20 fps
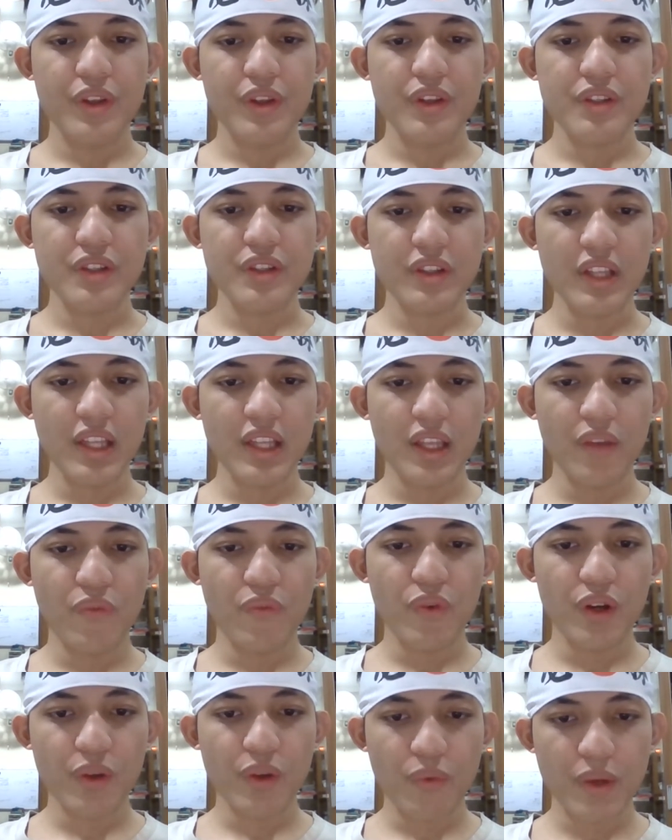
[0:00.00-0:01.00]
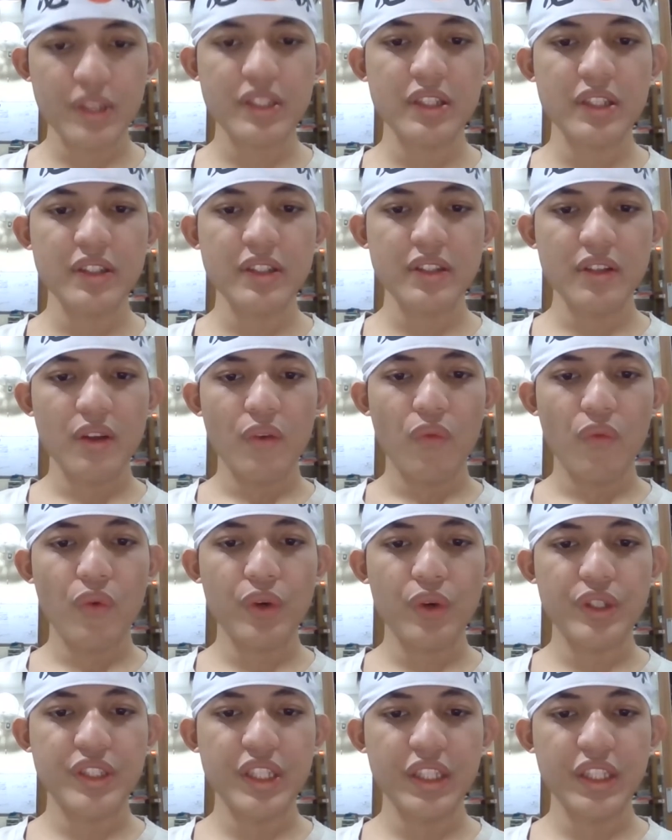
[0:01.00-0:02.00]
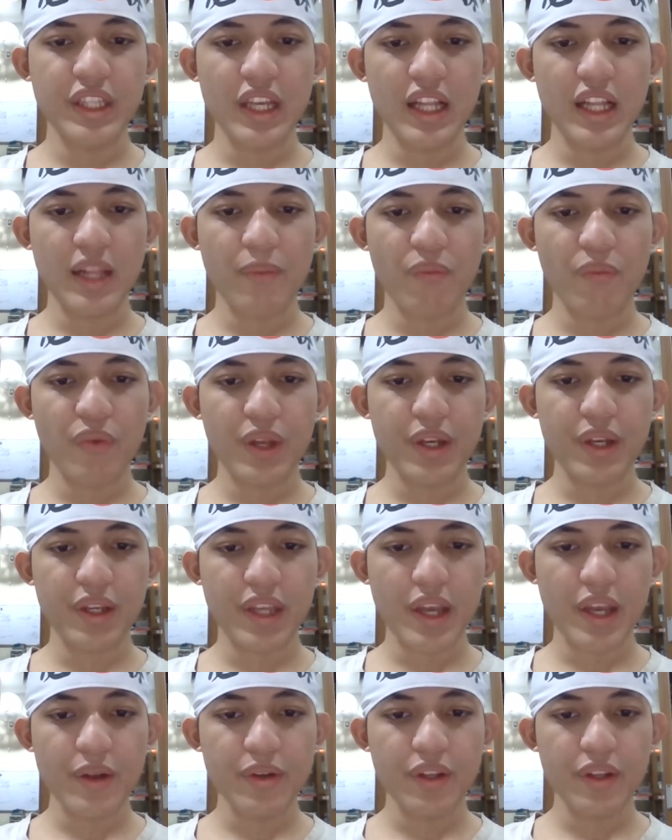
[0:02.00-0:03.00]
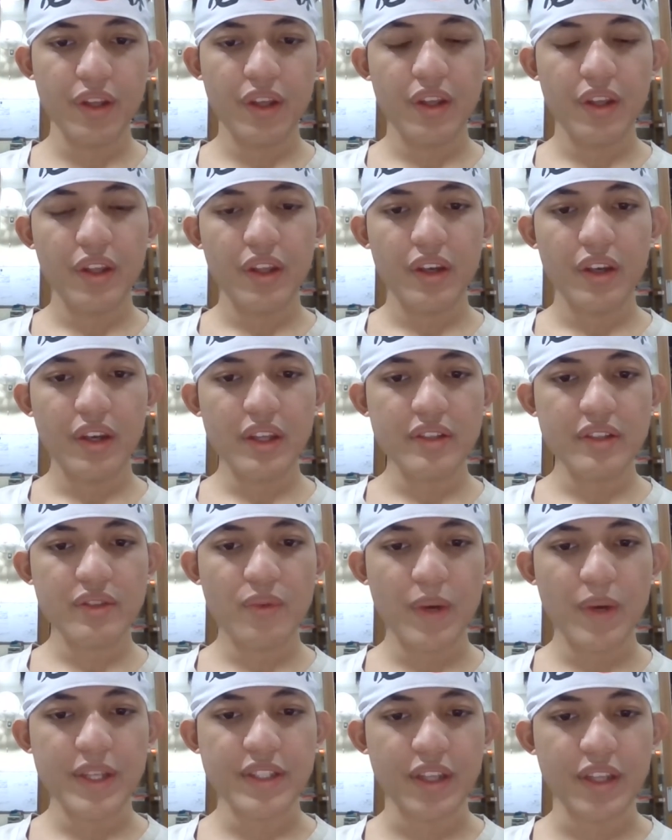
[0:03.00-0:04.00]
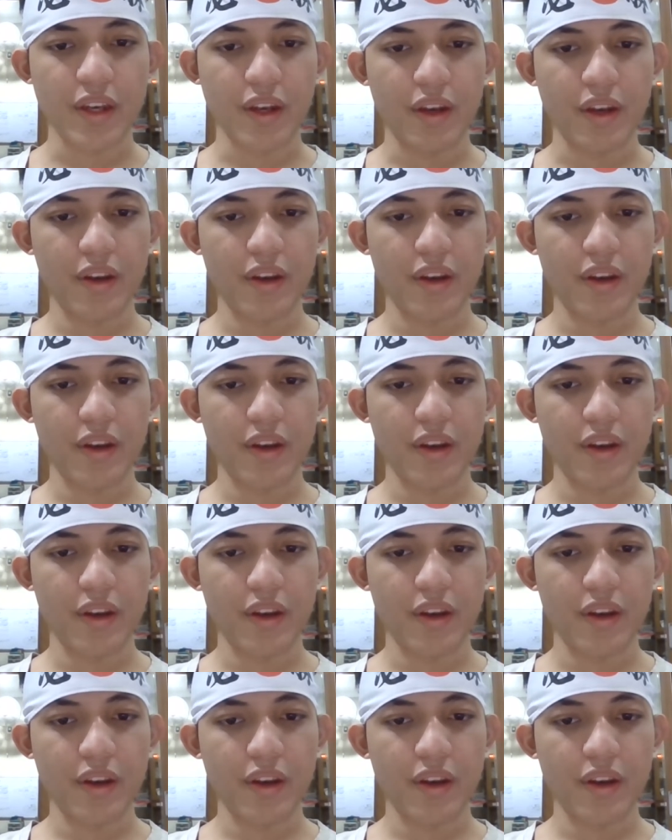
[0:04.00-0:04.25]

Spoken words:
So thank you for the questions for GTLM fan account. Next question.